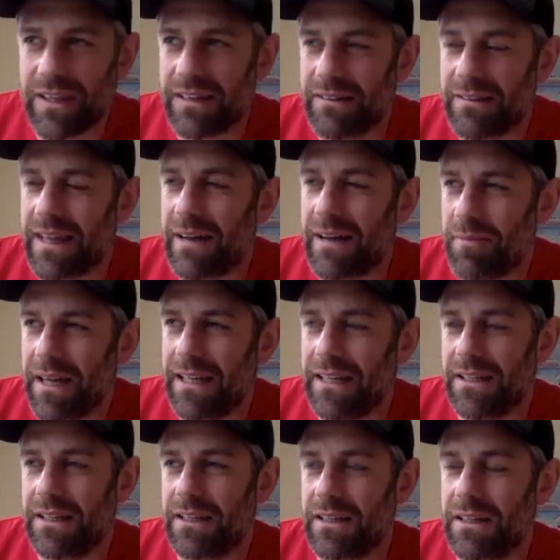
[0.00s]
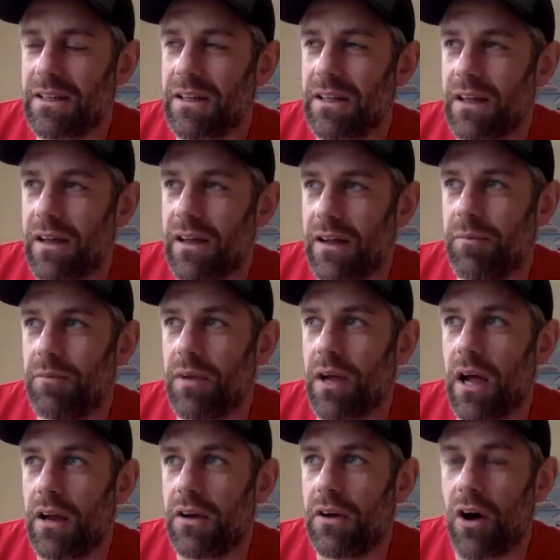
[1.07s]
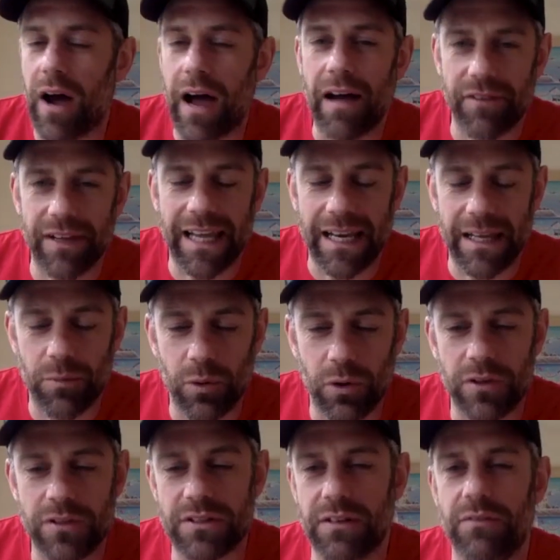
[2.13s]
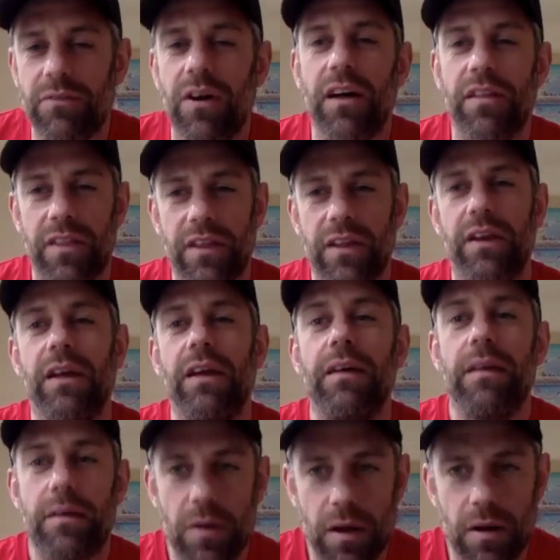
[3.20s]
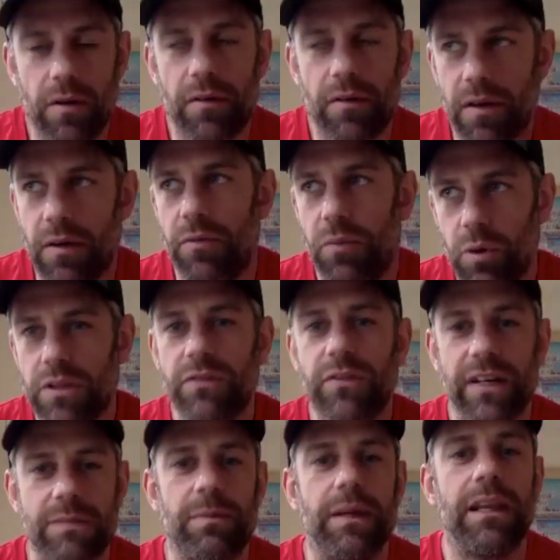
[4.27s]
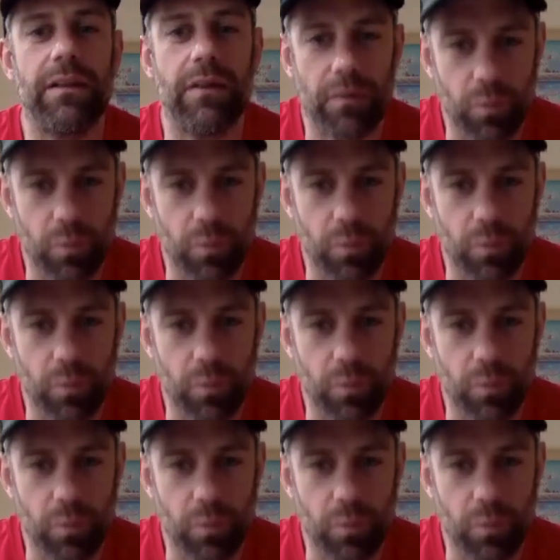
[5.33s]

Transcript: that that meant no um, water. not having any water rather than uh, of water, water fasting mean